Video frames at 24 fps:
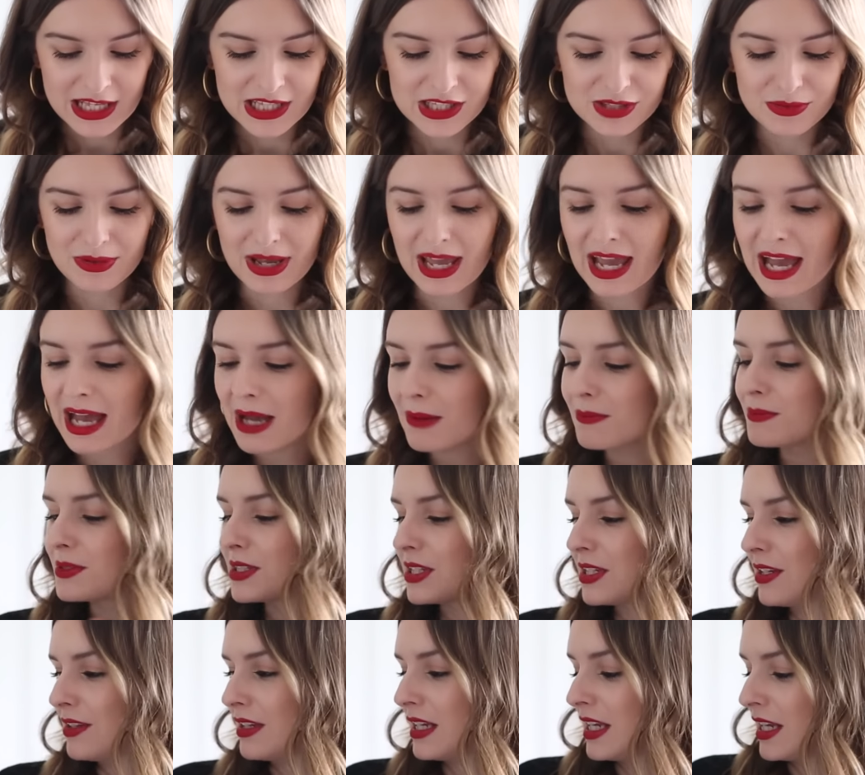So I
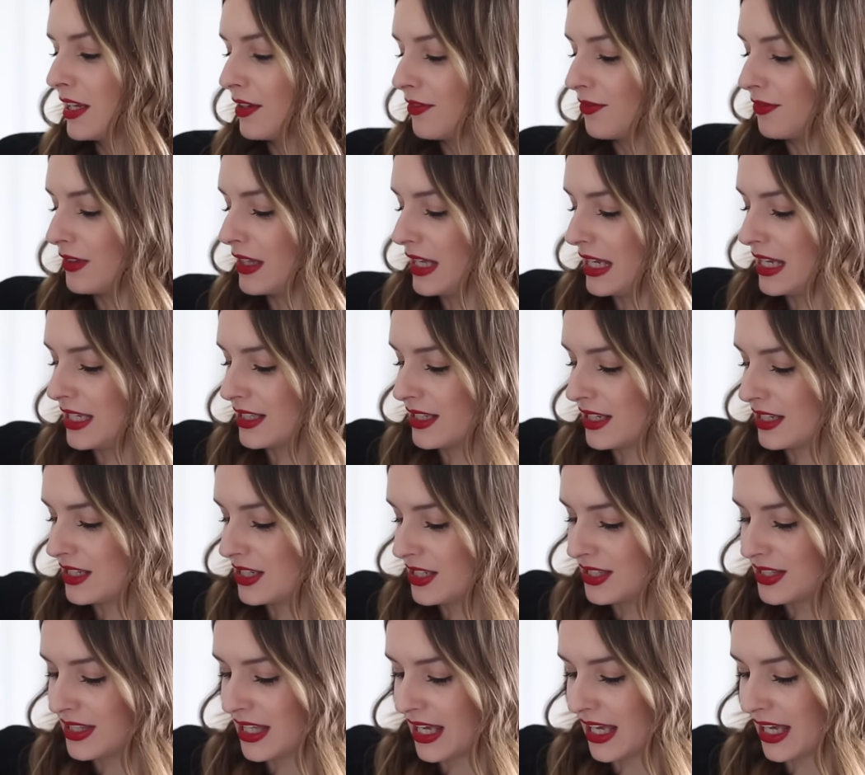absolutely love these. I
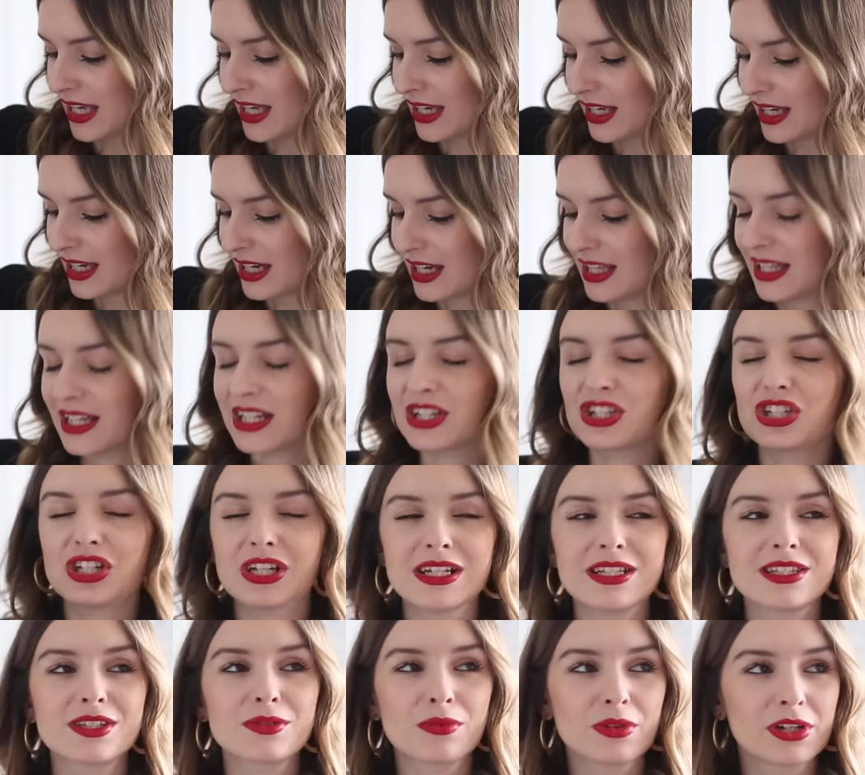think
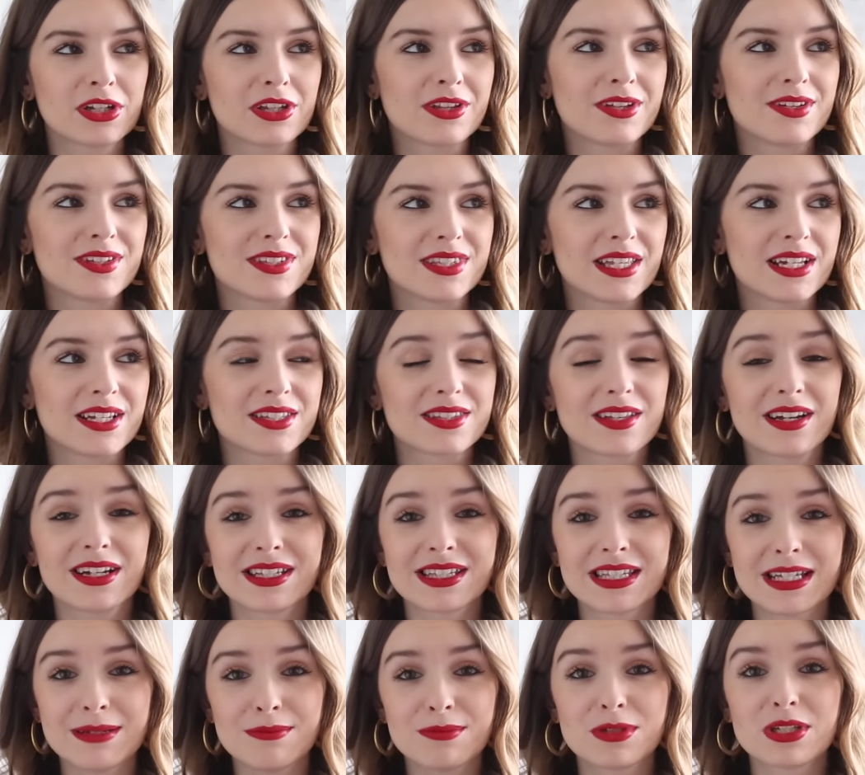jeans are one of those things that I
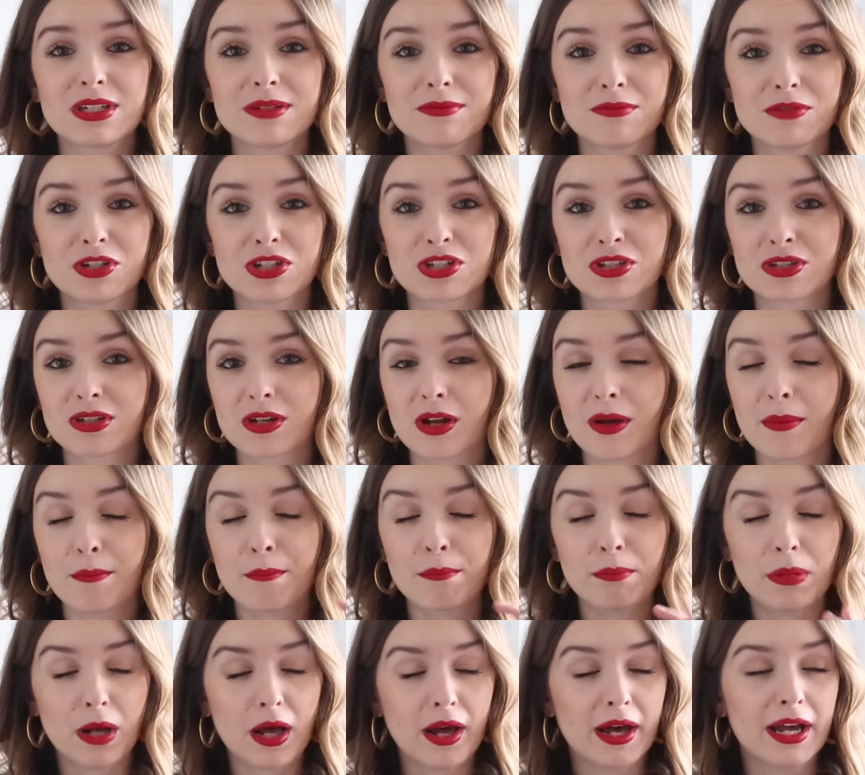seem to just
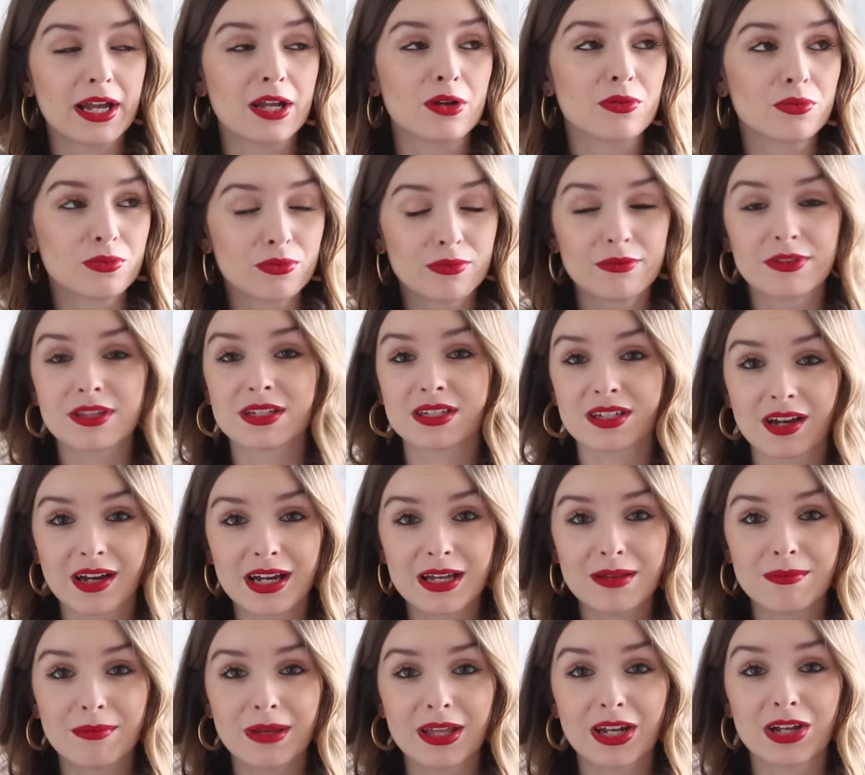buy all the
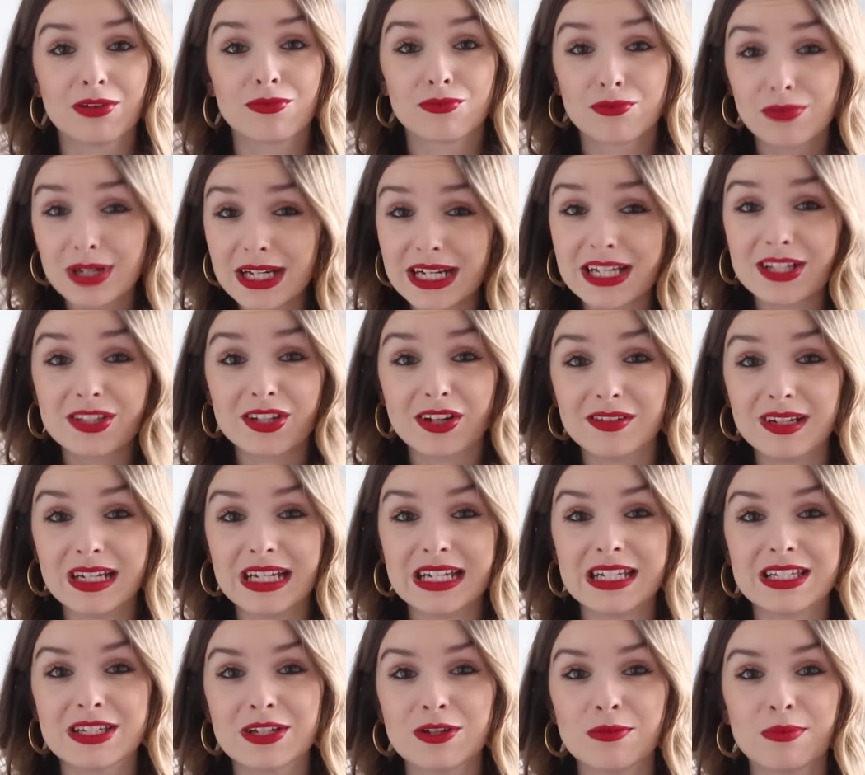time, and I really don't
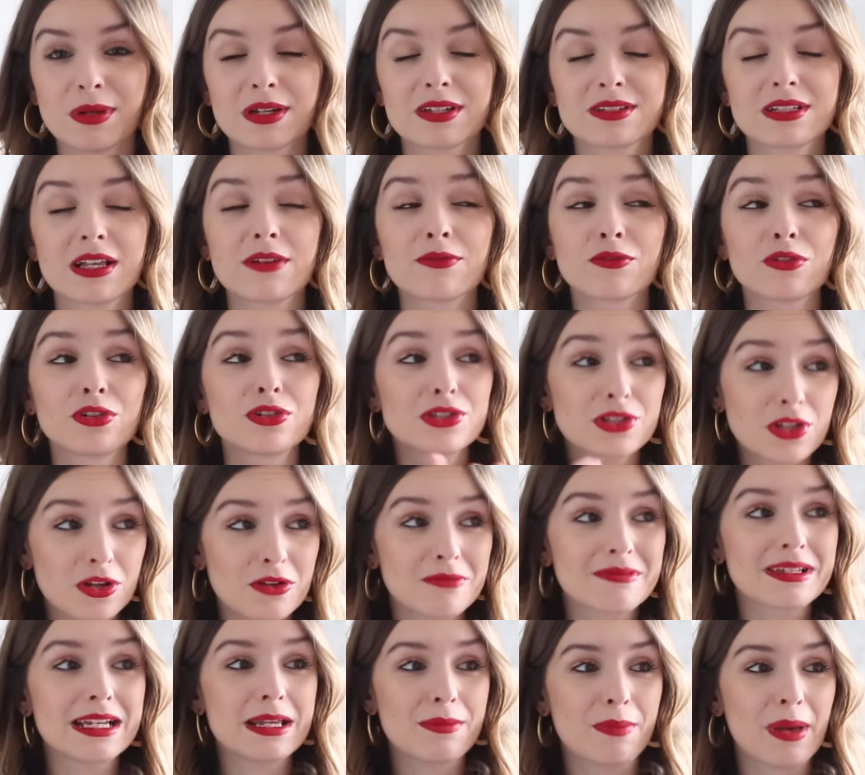need to because I've got so
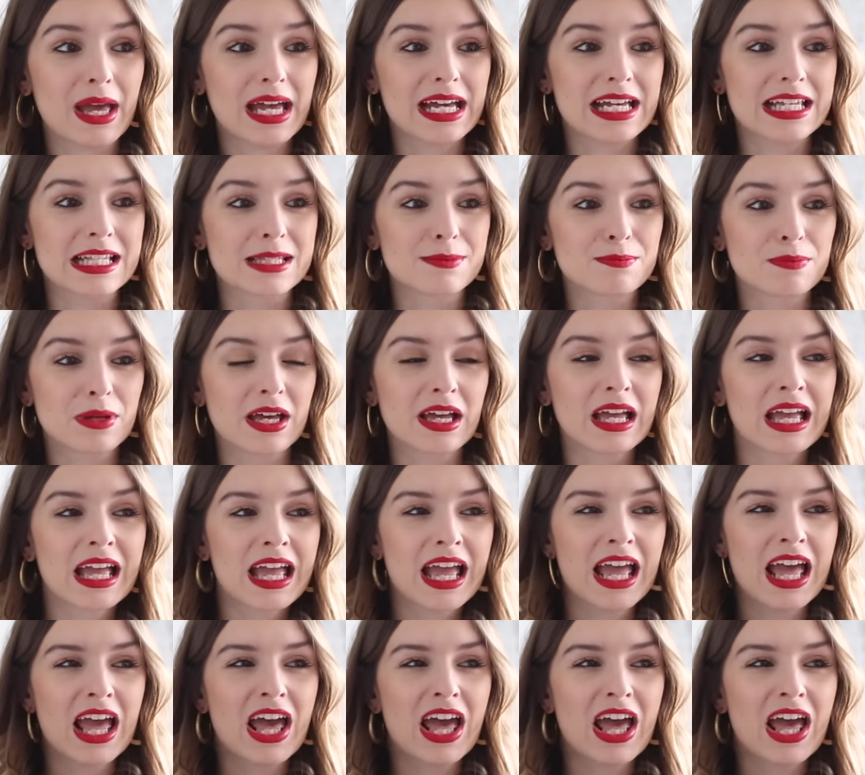many pairs, but